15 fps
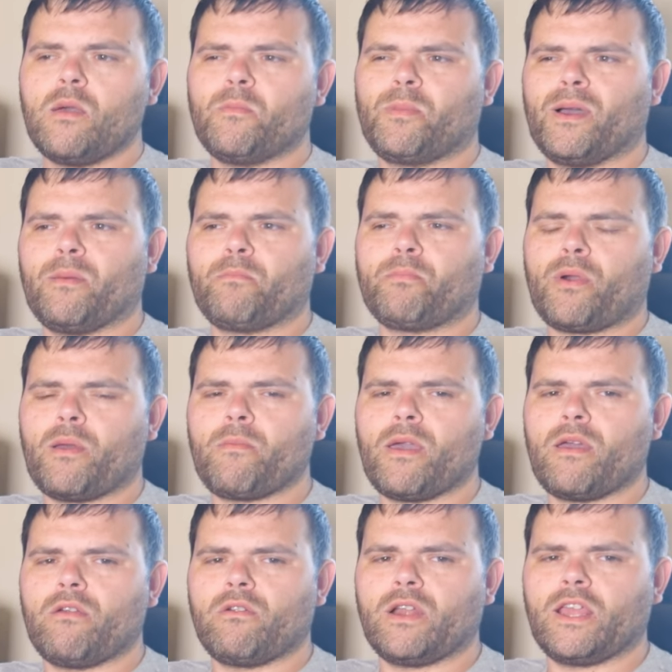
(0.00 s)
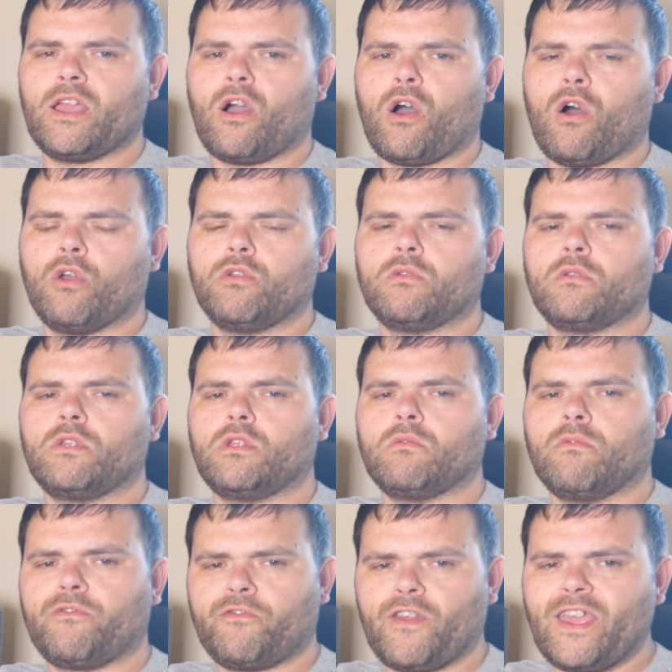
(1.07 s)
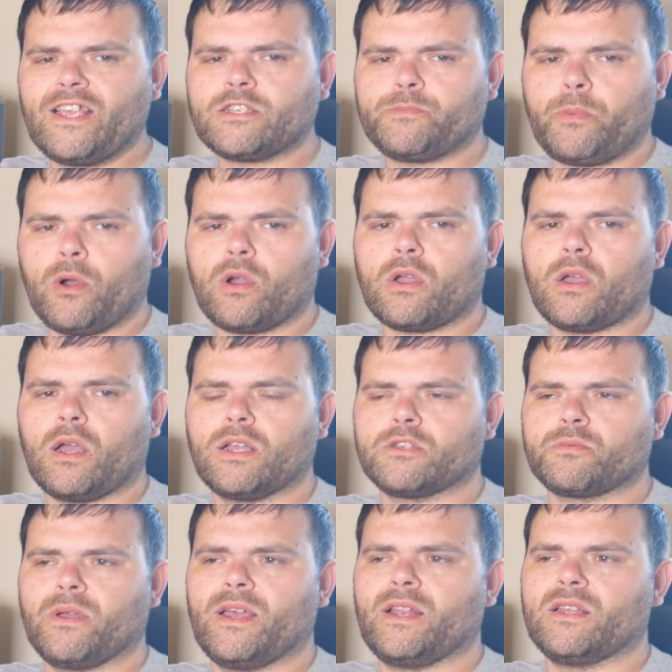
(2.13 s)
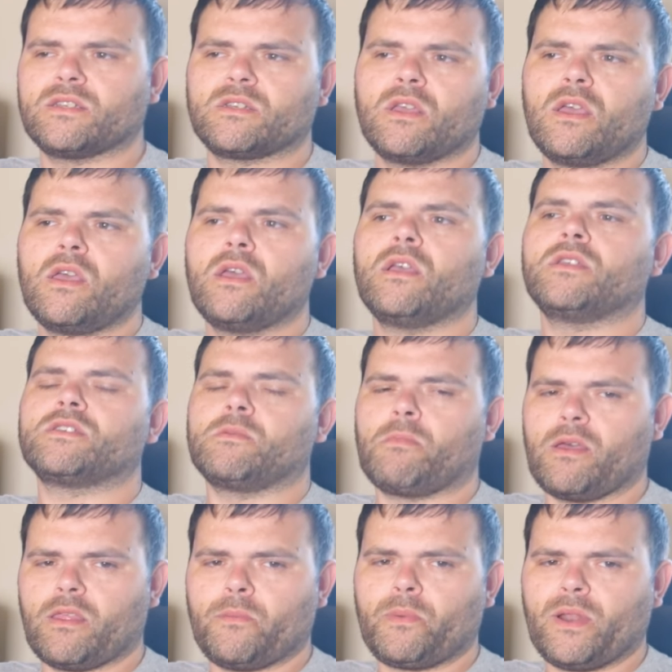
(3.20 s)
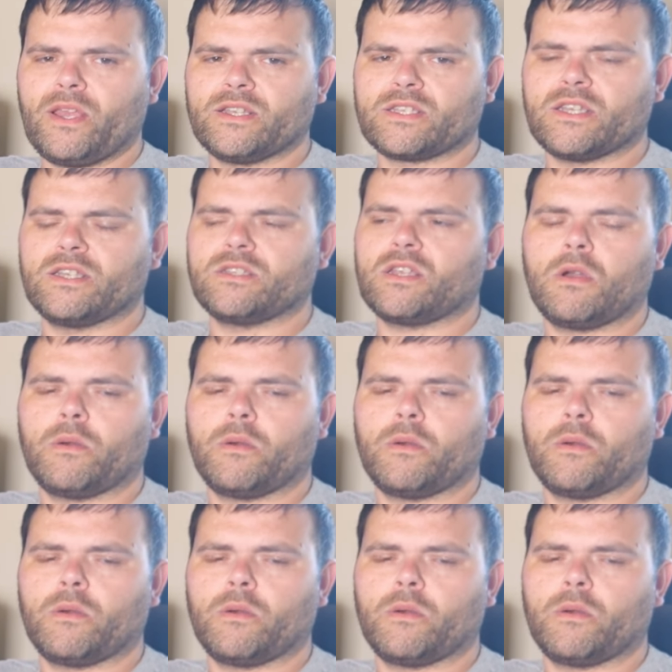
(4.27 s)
but primarily on Facebook as well as some other places.